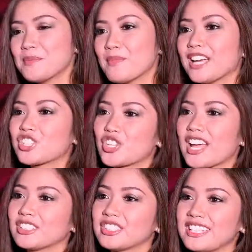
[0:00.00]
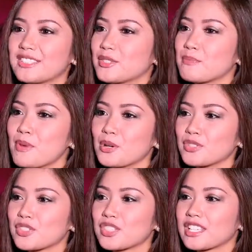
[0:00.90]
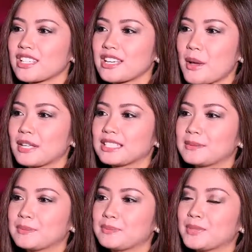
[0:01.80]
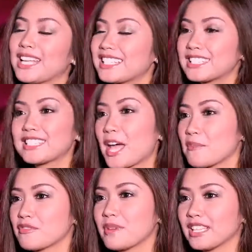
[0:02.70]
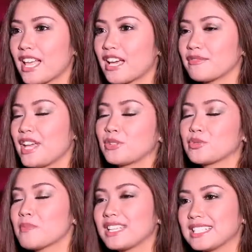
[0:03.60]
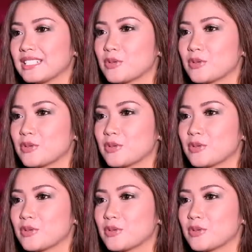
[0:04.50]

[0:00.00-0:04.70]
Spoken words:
My childhood is the most pleasant time of my life, and